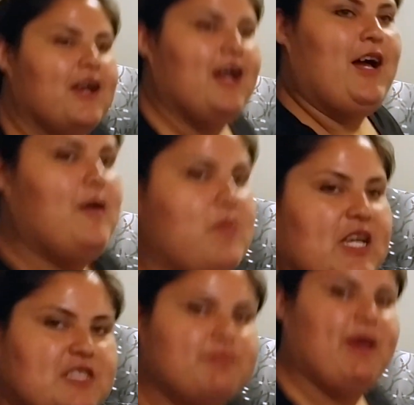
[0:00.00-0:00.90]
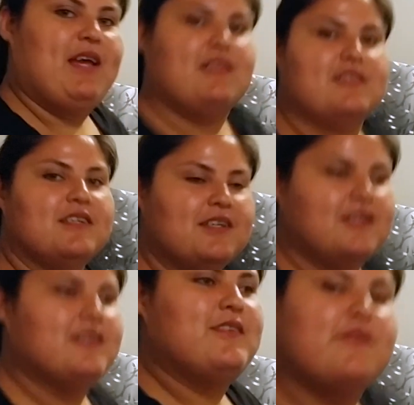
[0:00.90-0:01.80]
um, expect
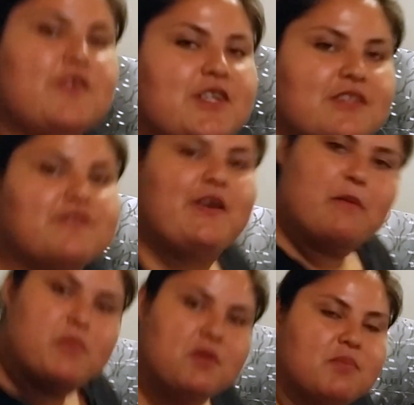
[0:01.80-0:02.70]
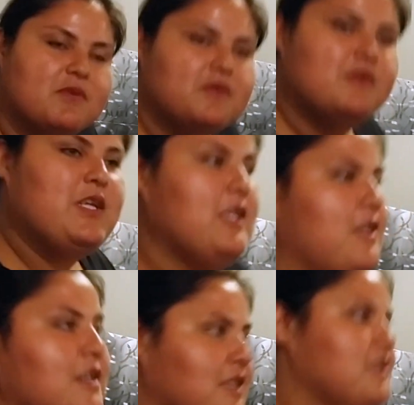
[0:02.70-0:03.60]
for the fat people
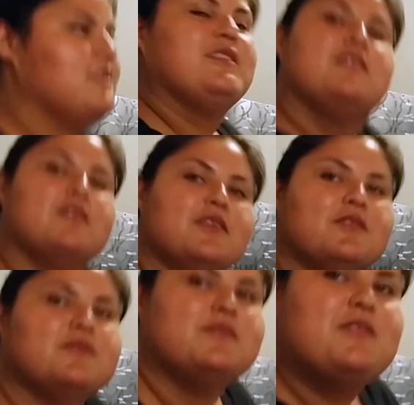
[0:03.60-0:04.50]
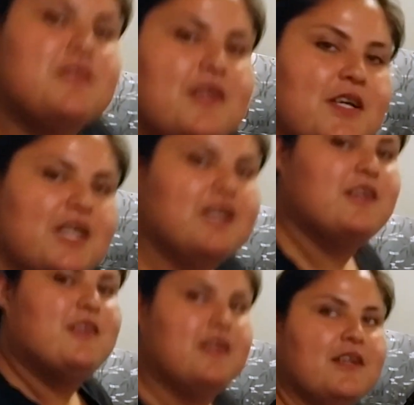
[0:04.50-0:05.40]
to lose
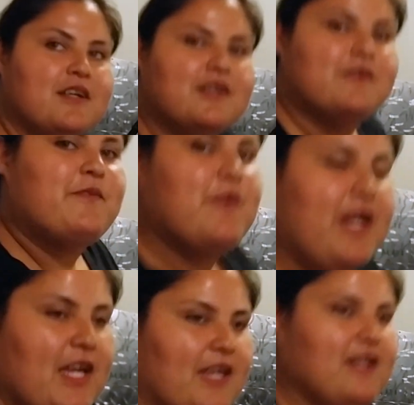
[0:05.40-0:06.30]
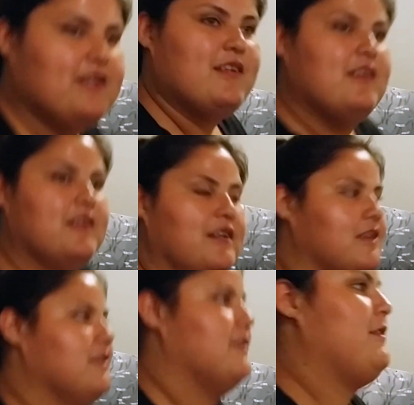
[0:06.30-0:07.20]
freaking
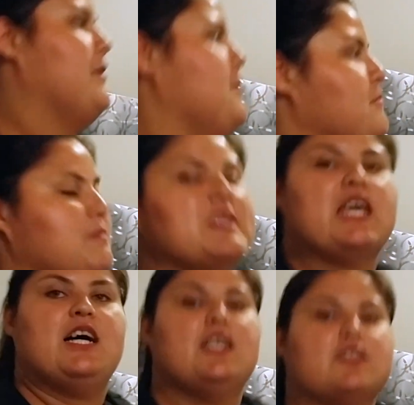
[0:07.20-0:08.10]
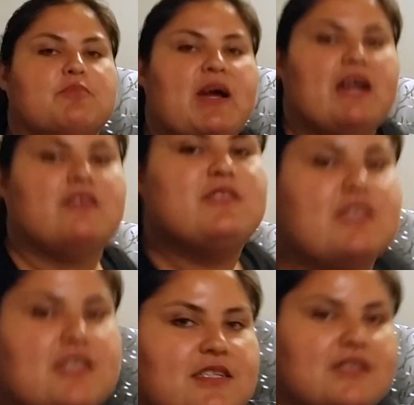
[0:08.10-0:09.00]
one hundred pounds
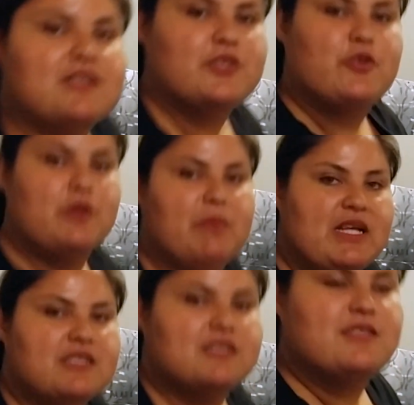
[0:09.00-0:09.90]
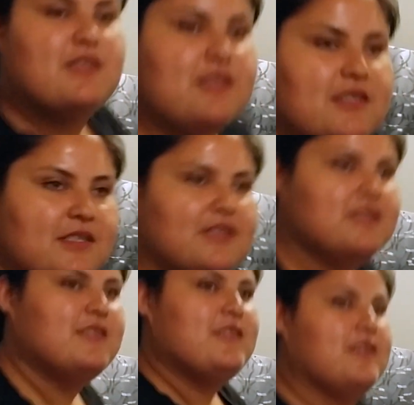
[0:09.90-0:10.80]
in three months
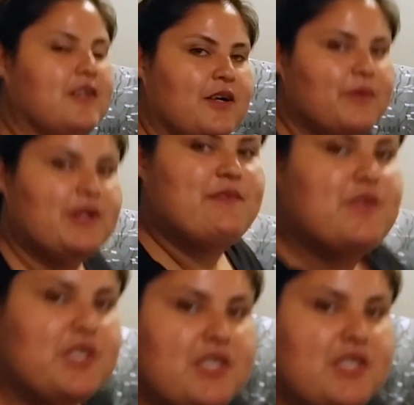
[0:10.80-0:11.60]
or whatever.